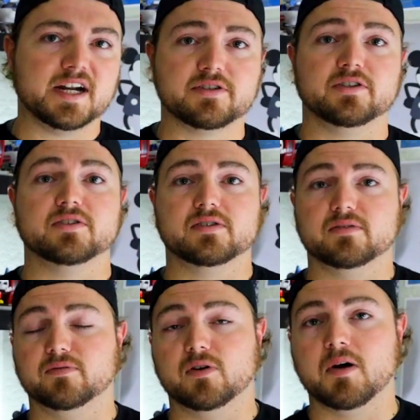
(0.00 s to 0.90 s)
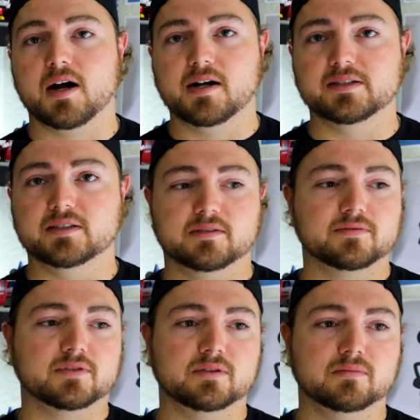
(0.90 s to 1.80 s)
answers from Honda,
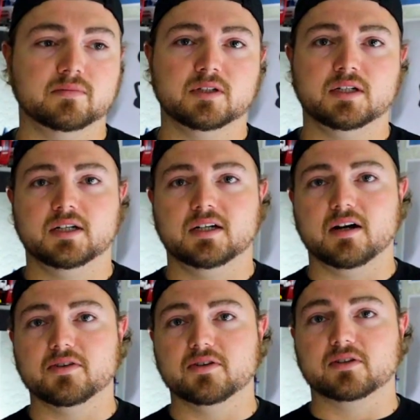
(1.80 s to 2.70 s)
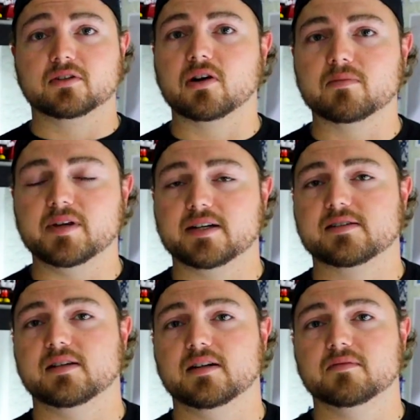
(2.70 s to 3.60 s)
from other car
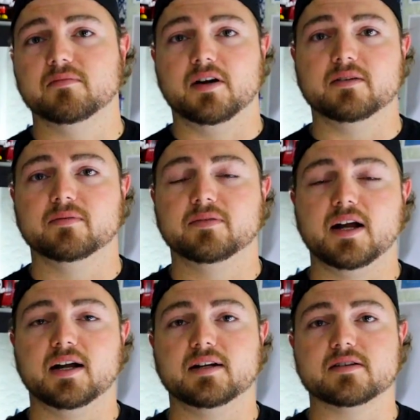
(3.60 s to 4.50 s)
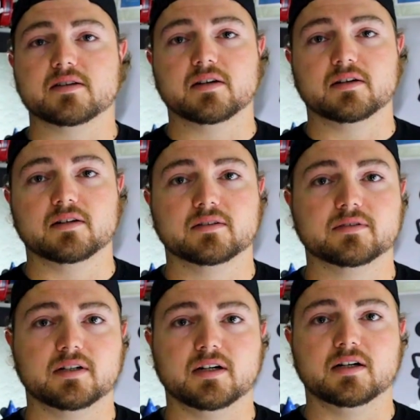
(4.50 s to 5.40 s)
makes that might have had their
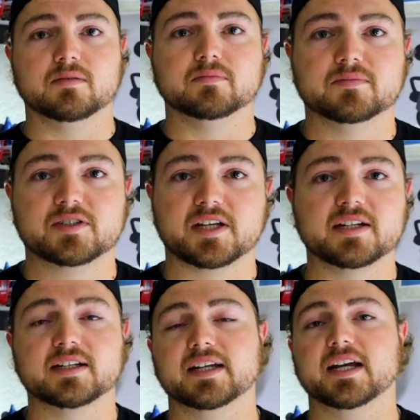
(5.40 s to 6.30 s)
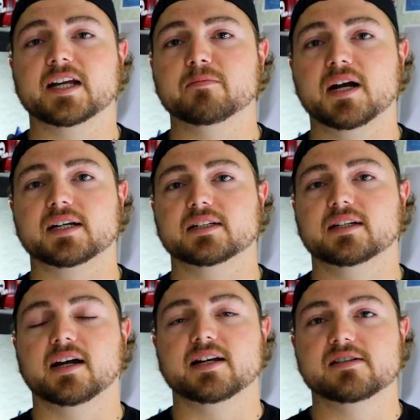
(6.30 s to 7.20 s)
skin in the game back in the
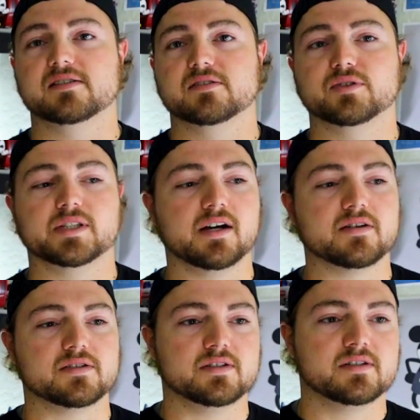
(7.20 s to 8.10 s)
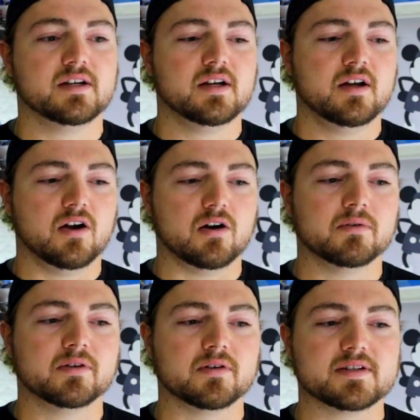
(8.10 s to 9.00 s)
90s and 2000s? Are
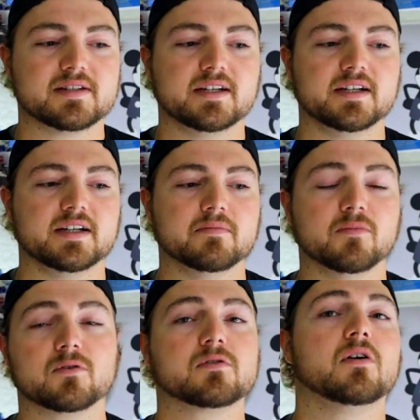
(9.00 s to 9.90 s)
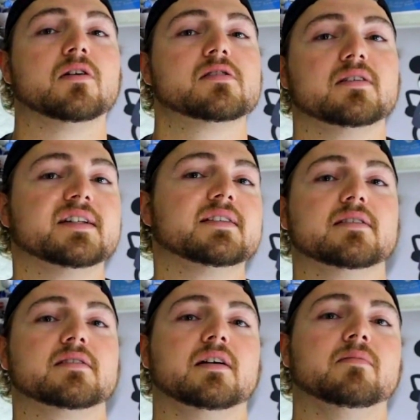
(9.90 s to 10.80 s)
we going to see more cars like
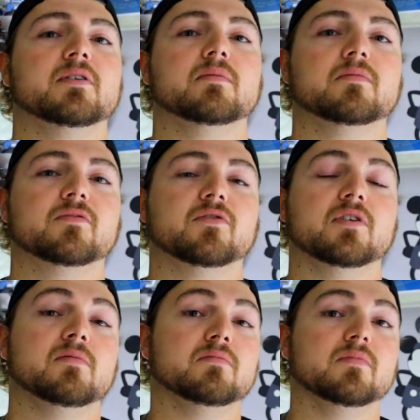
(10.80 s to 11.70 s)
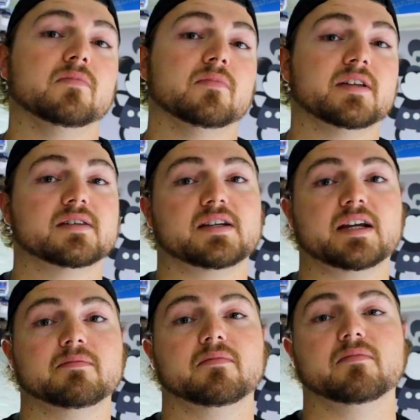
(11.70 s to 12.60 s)
this come up from these
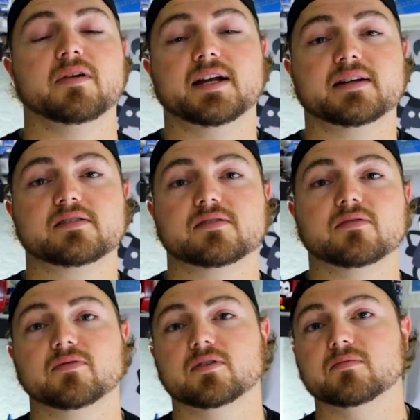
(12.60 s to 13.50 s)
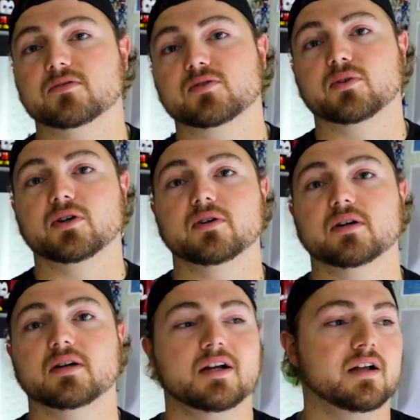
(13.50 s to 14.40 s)
same makes? So from
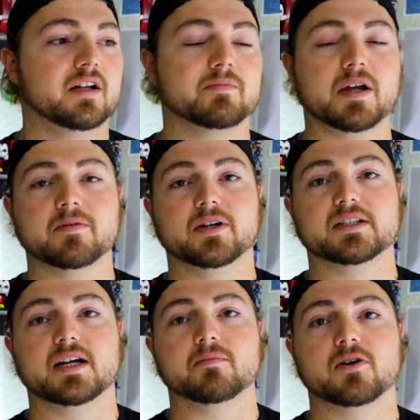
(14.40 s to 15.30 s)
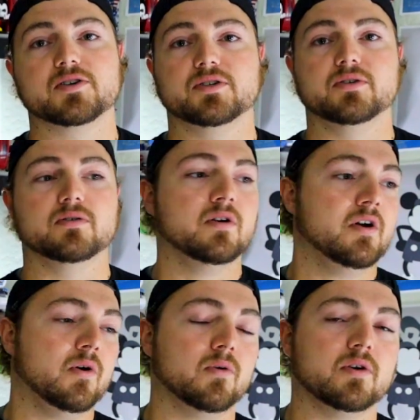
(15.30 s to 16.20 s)
Toyota, like maybe like the MR2
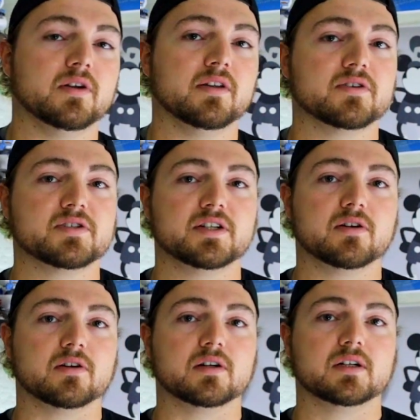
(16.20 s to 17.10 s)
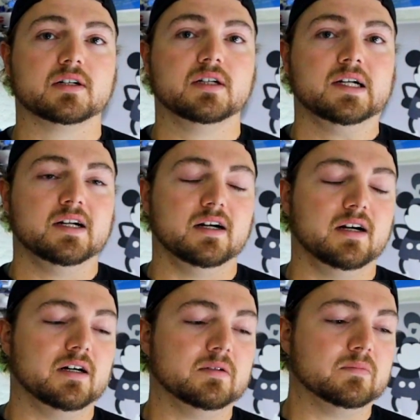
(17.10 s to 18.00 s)
or another Z car.
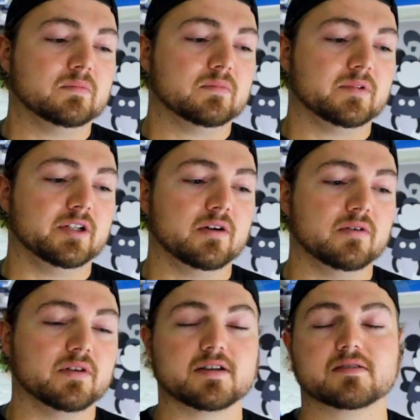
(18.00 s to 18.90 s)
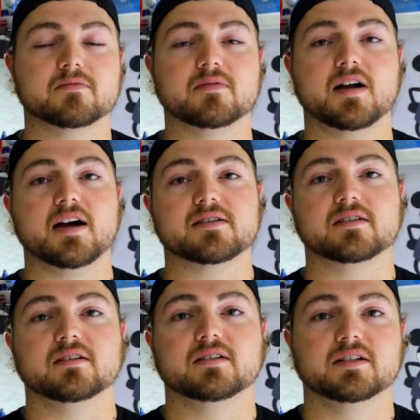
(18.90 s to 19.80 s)
You know, this has
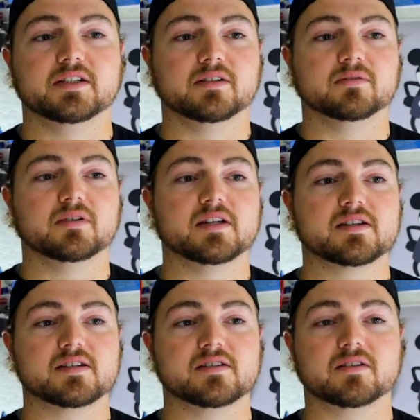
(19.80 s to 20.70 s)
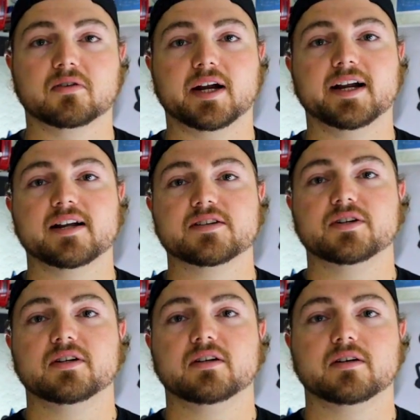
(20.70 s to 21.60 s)
a, you know, this is a great
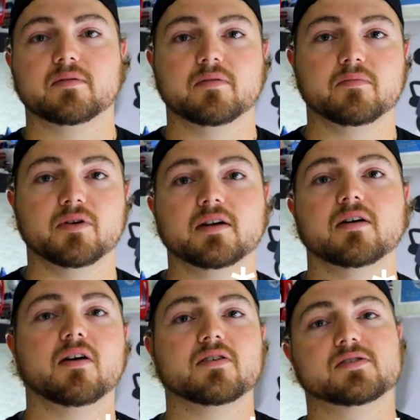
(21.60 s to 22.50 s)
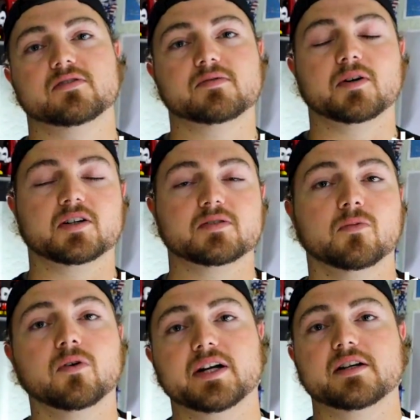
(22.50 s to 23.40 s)
answer, but it also sparks
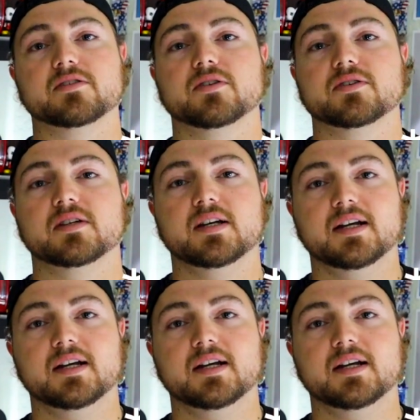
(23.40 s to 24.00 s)
more answers.